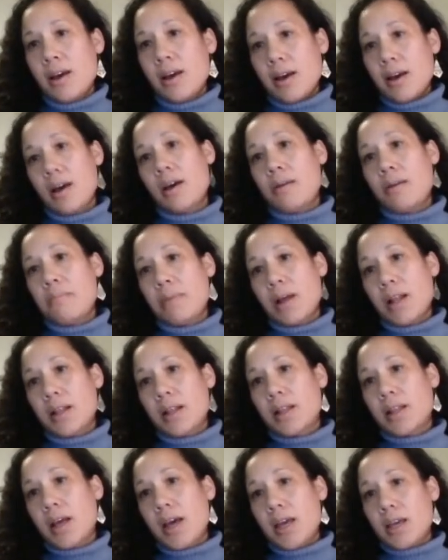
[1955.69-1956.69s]

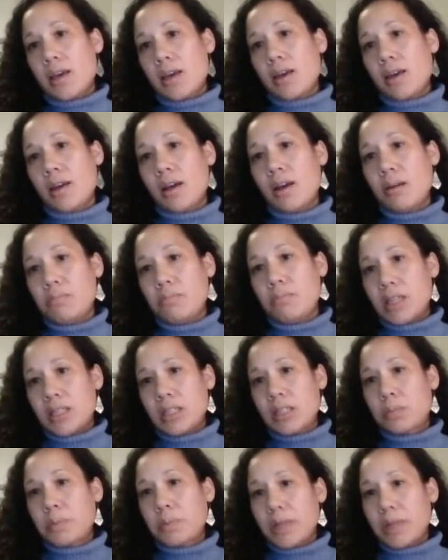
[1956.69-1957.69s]
like the
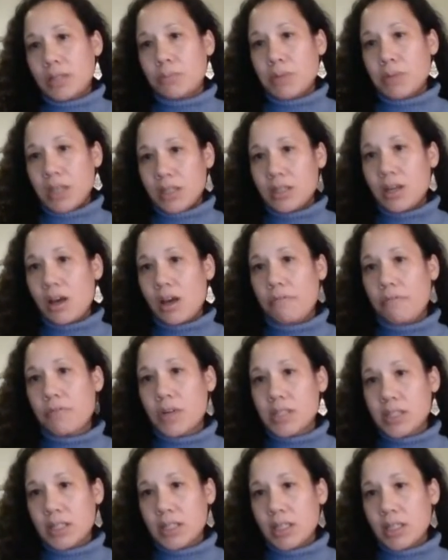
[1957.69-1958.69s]
displacement of
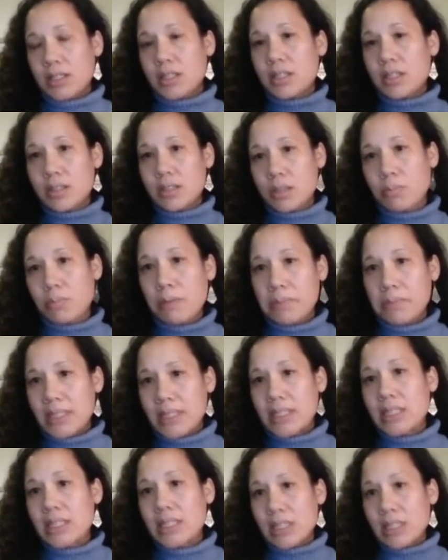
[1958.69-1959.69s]
residents and small
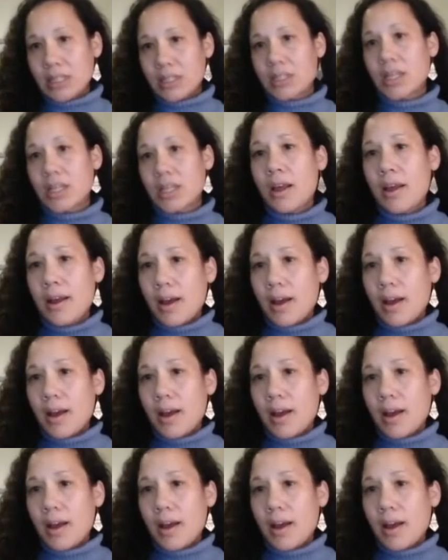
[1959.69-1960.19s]
businesses